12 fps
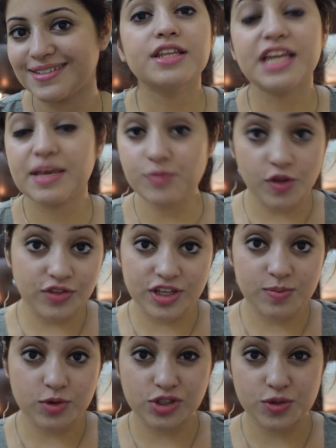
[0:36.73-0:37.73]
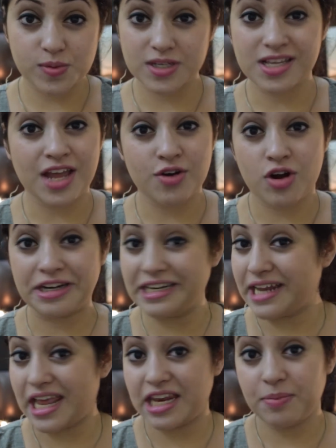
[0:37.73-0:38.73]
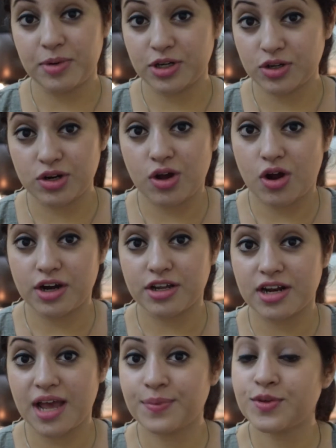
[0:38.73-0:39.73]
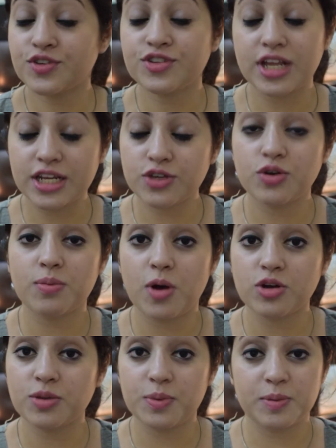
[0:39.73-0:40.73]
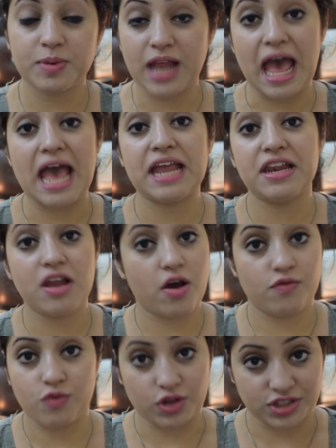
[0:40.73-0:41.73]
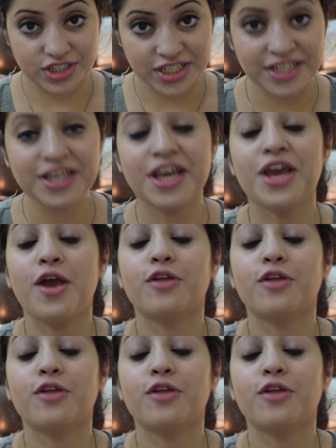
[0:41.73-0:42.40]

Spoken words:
The names of these booktubers are not in any particular order. I'm just telling you about the people I love watching.